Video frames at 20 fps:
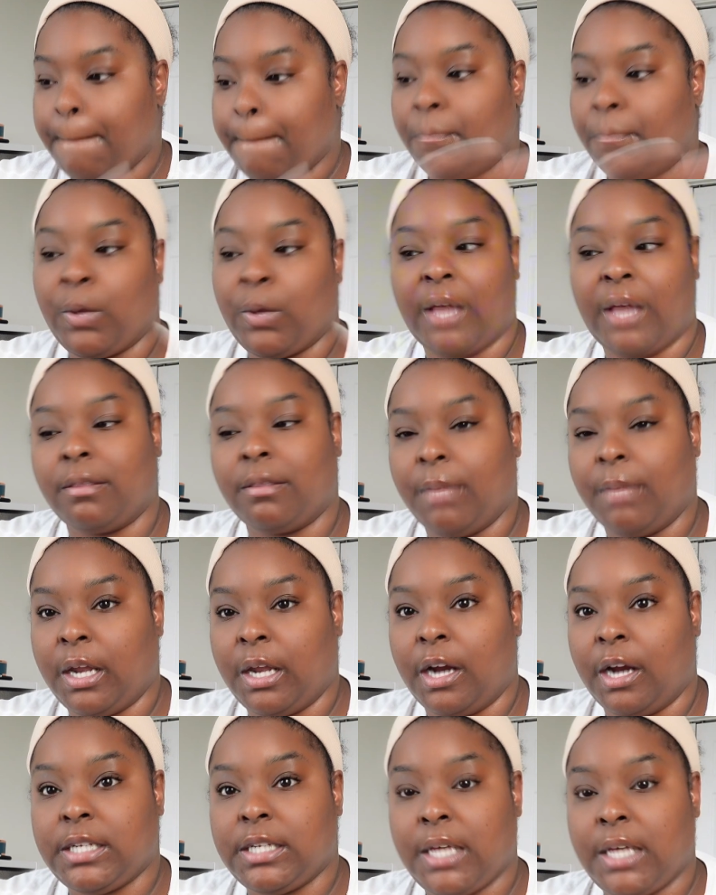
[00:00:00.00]
We have to be
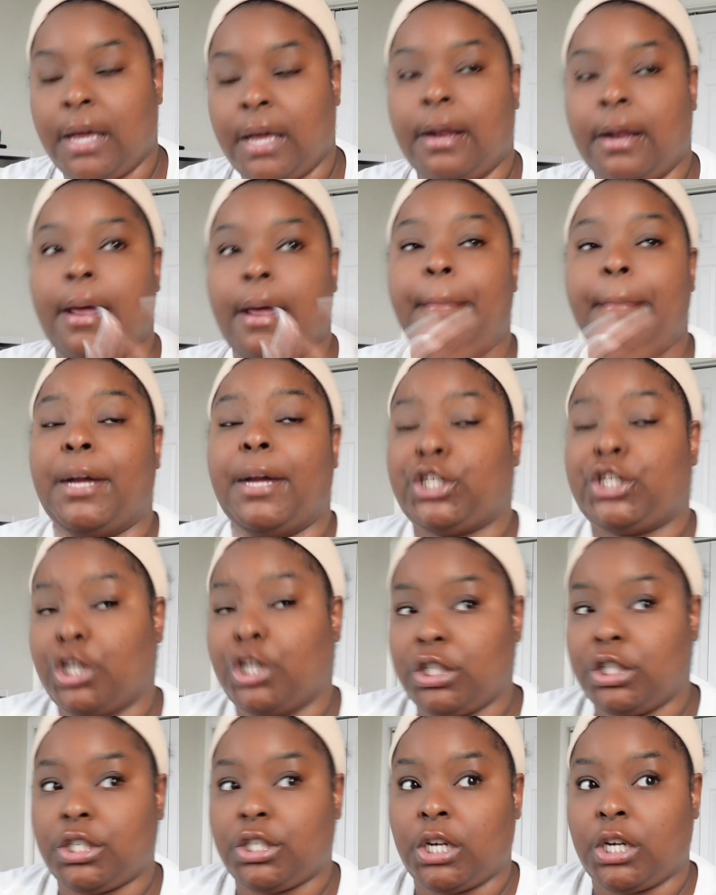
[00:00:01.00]
there at 10 and my
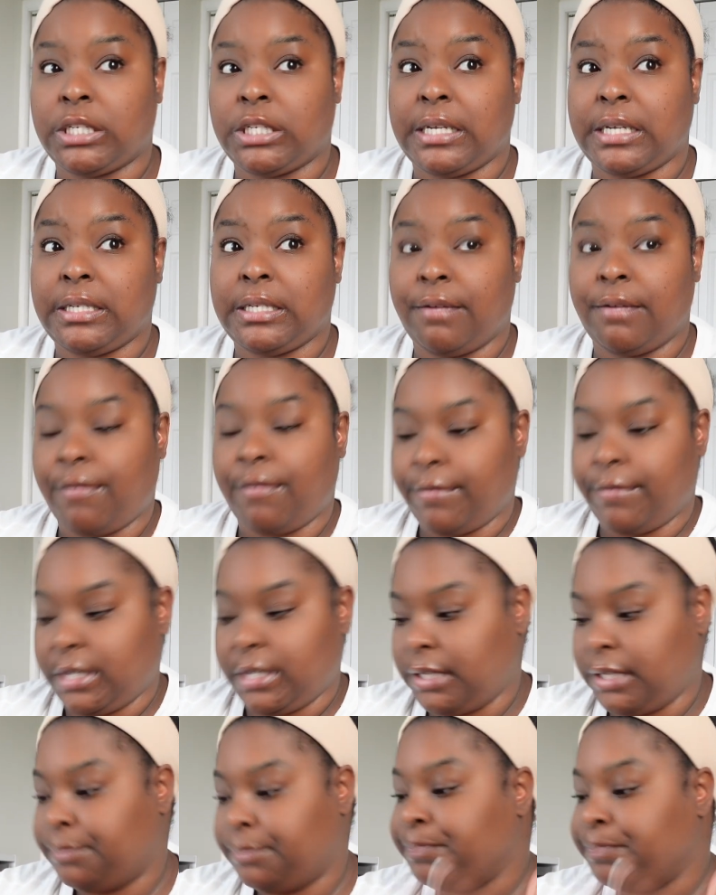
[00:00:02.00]
church starts at 10:15.